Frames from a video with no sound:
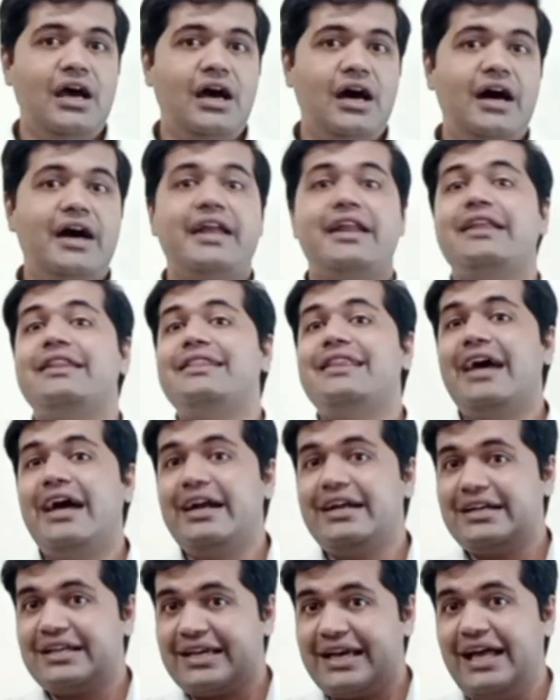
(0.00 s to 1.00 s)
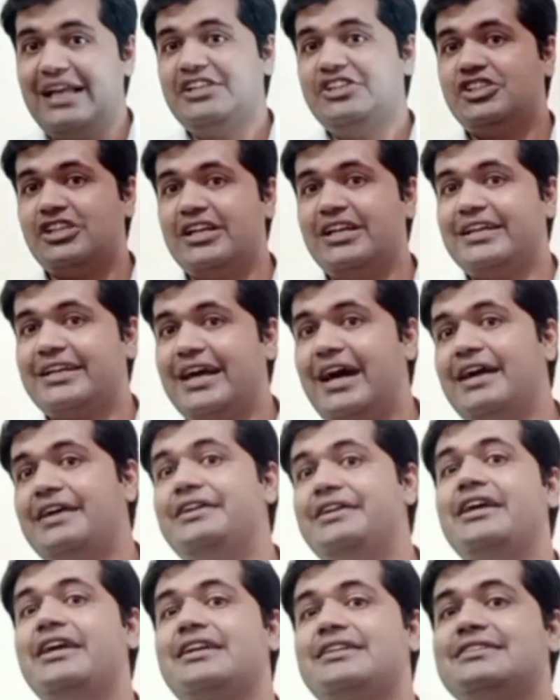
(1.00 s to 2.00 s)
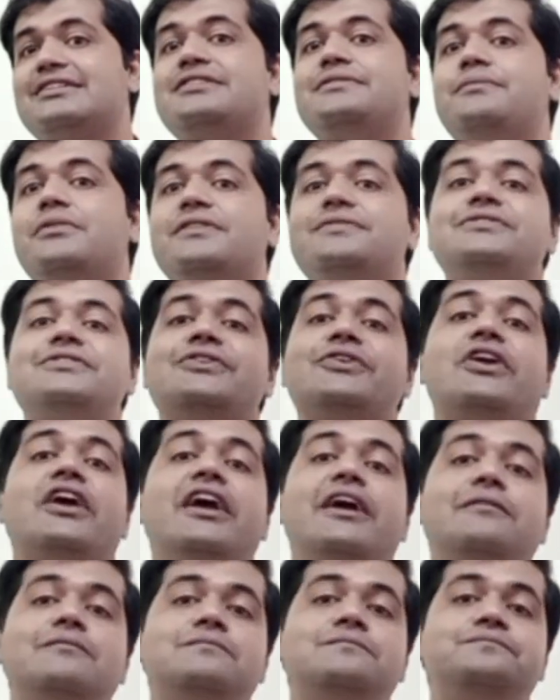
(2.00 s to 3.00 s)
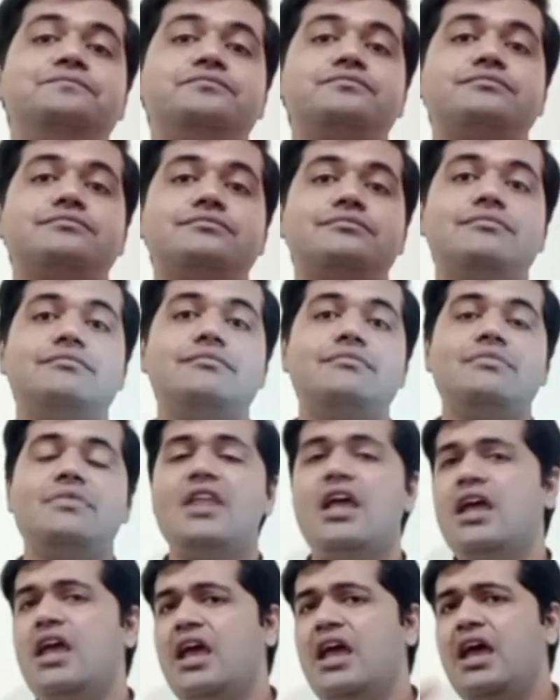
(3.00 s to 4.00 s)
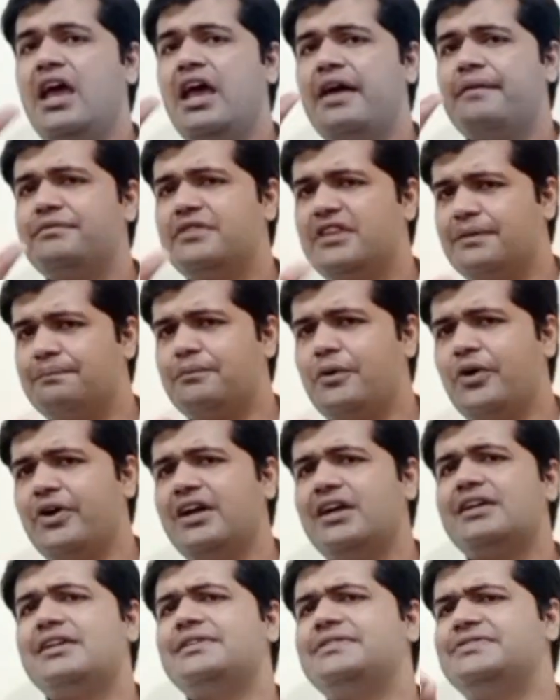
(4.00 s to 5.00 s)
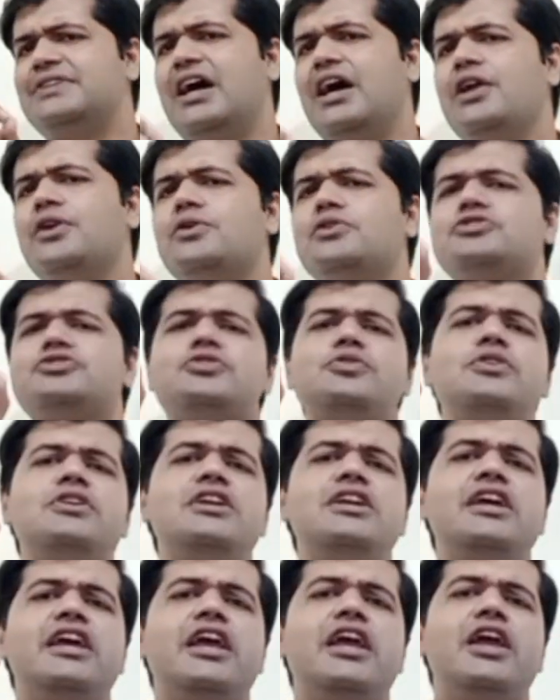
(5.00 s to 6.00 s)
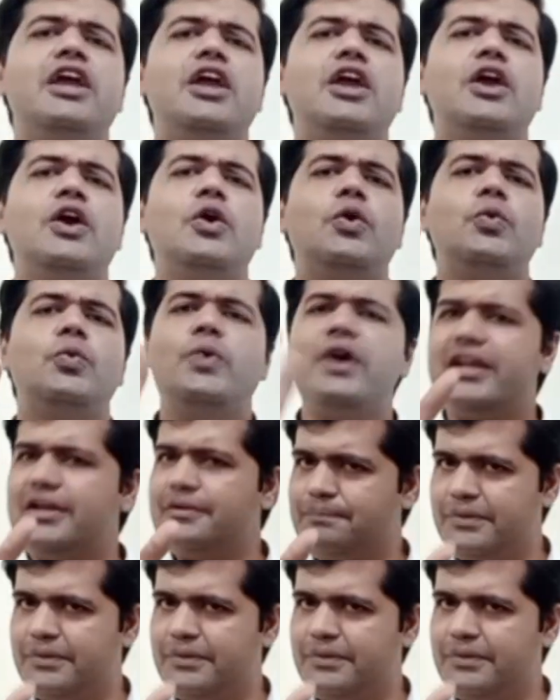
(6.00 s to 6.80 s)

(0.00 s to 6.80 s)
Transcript: or in that cultural context before him. If the poet follows only one